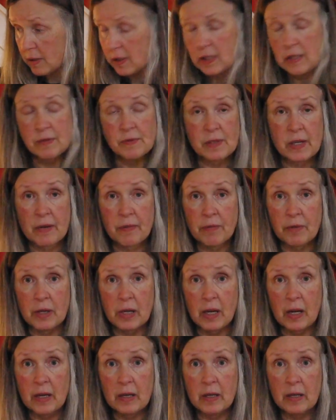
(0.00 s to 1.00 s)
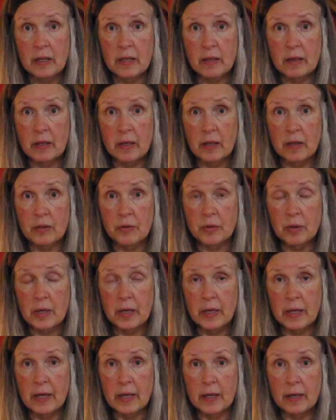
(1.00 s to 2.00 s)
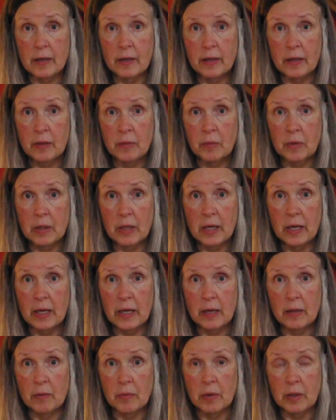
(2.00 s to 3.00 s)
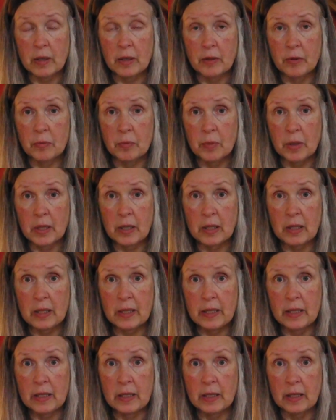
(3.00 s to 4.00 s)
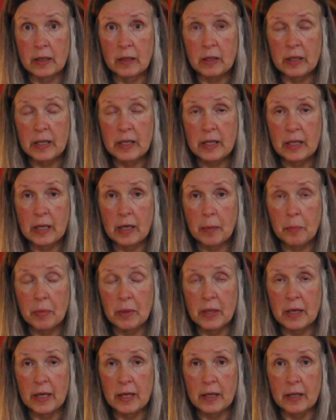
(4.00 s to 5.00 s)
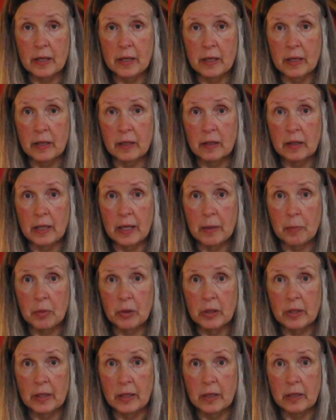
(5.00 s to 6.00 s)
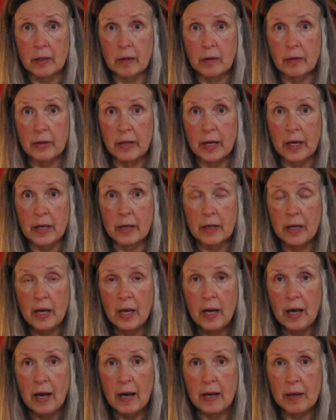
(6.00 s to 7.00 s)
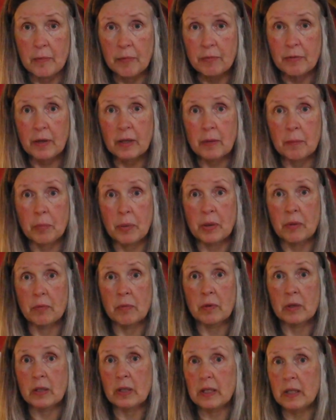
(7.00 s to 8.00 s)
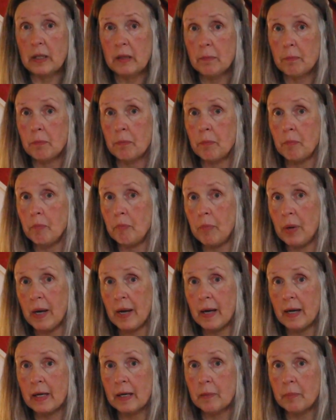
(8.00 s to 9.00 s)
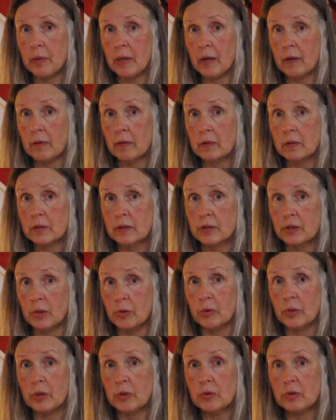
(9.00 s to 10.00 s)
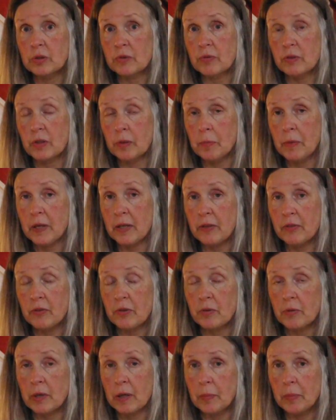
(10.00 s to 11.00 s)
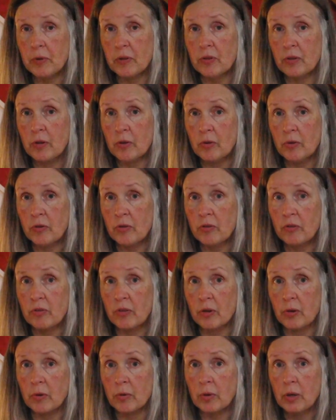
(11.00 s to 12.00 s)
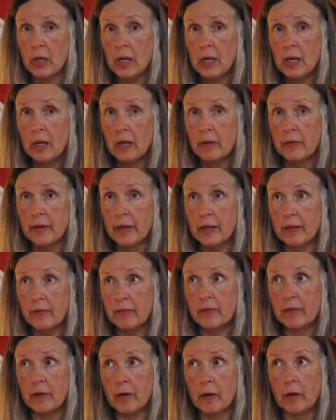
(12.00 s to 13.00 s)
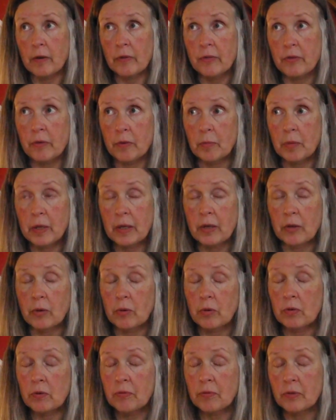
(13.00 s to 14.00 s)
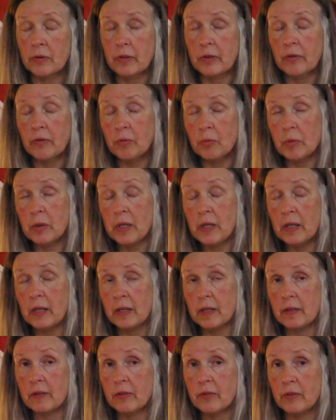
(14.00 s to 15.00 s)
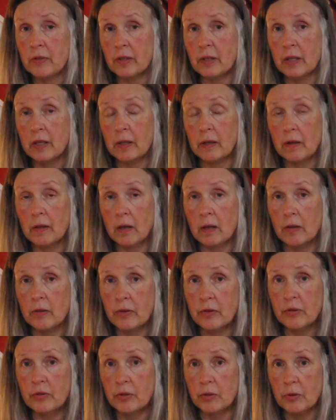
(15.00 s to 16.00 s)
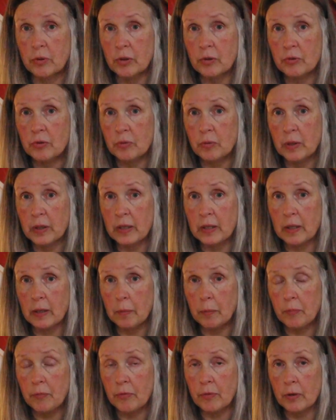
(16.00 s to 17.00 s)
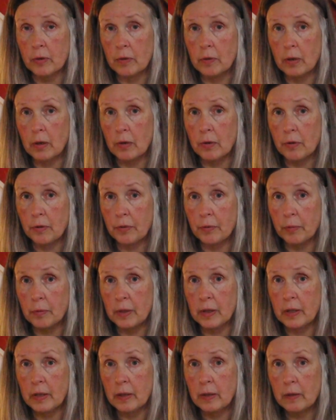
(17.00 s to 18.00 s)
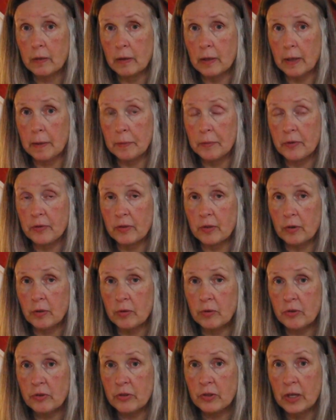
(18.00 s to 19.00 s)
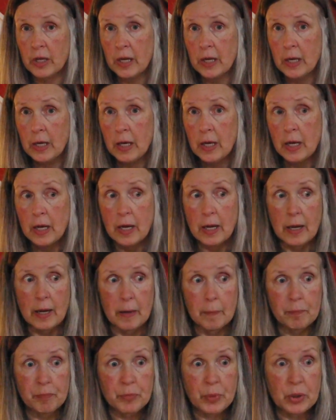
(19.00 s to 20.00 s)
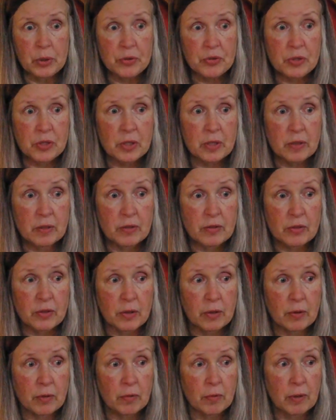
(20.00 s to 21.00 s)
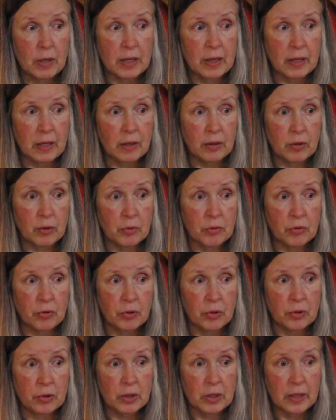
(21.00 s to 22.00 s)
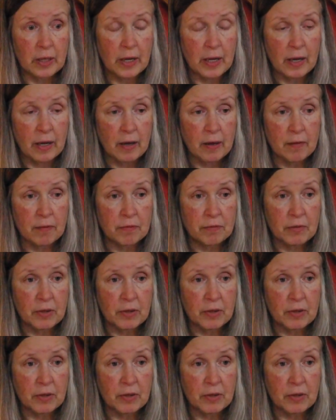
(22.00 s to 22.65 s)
If I've forgotten anything, I'll try to add it in when I do my cleaning up and editing and labeling and all that. I've been really bad about show notes for the past 2 episodes, so that's also my goal for this week, is to get all the show notes written up for all 3 episodes and posted, so I think those are good to have.